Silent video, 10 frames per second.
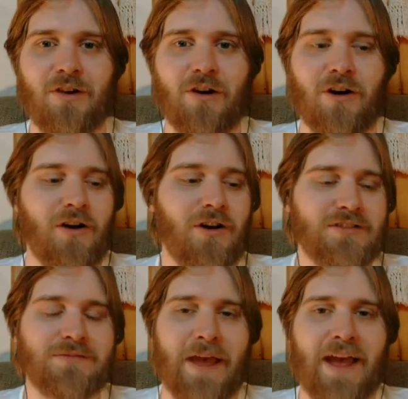
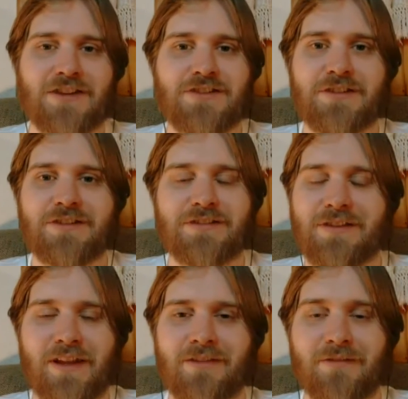awesome action
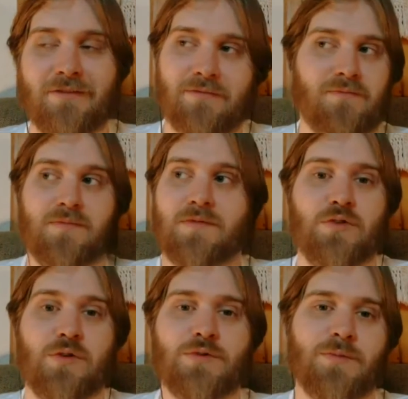and and
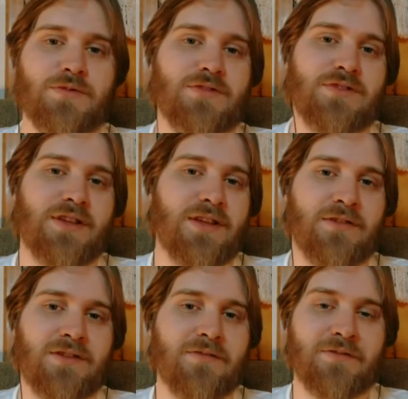stormtroopers just get
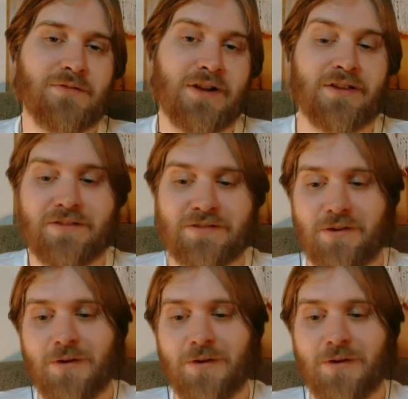killed left and right in this show.